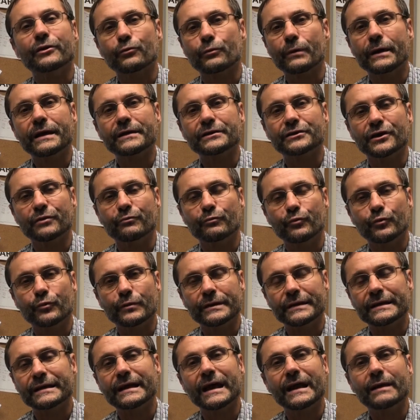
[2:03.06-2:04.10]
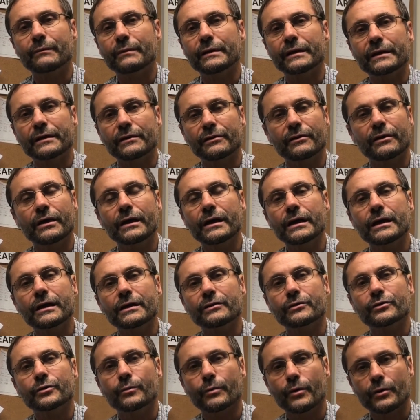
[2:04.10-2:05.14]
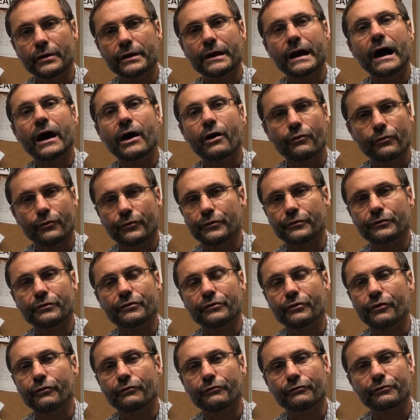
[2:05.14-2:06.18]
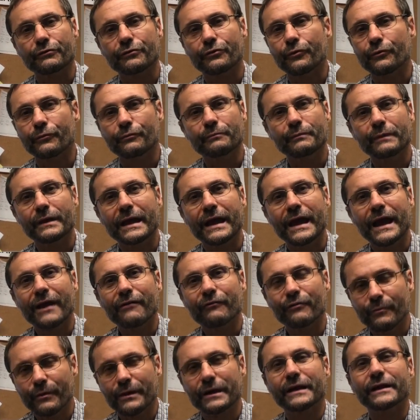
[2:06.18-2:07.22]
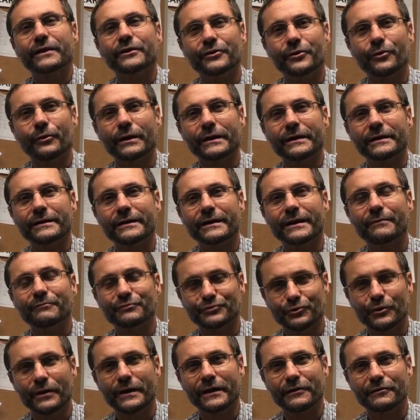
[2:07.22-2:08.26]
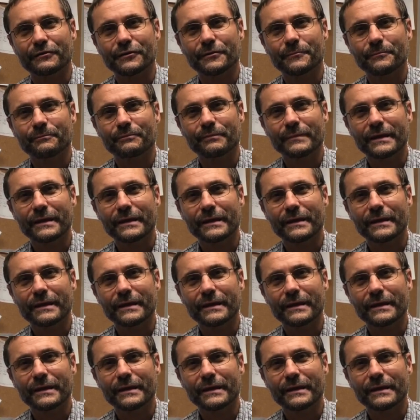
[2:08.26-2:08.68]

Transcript: the range is between 10 minutes to about an hour or so. So everybody can do it. Come join us.